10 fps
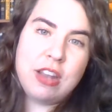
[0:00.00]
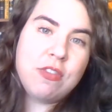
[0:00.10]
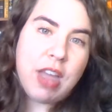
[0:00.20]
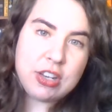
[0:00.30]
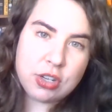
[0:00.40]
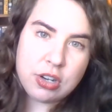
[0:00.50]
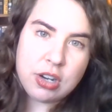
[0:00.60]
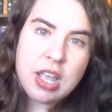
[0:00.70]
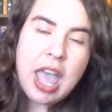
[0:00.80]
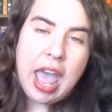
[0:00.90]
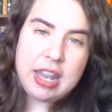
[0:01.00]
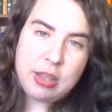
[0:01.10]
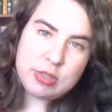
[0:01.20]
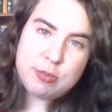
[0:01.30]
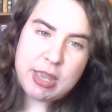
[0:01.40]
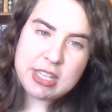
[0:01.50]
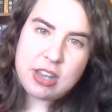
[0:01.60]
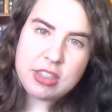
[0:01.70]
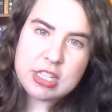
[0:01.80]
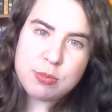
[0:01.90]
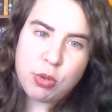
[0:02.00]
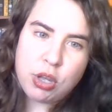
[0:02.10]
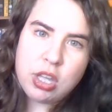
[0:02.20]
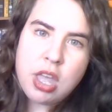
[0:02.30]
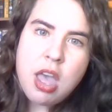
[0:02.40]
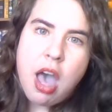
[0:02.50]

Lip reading: Inventor, and it was based on this book.